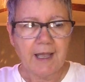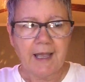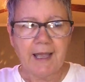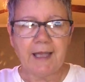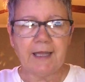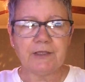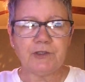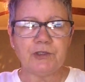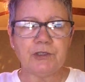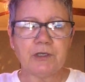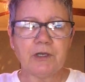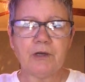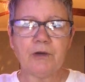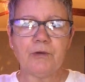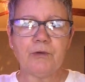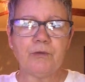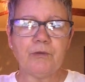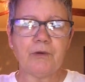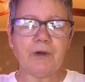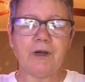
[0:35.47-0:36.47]
And, you
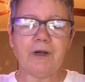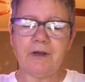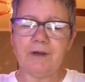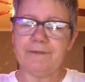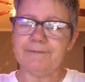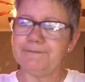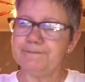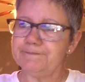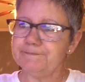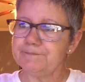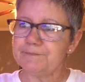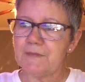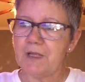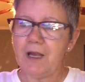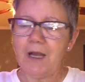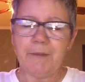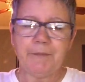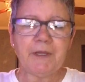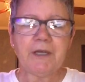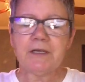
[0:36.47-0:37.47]
know,
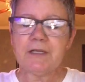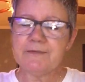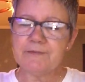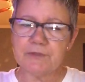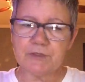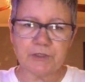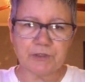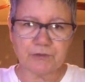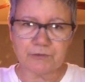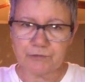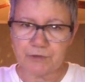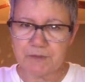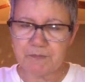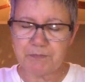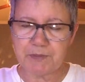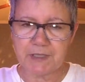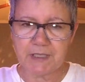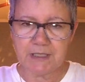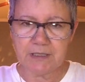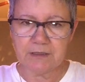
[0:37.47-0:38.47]
I'm not even going to
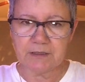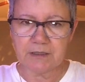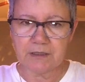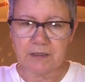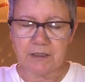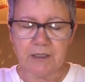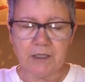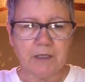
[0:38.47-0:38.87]
repeat,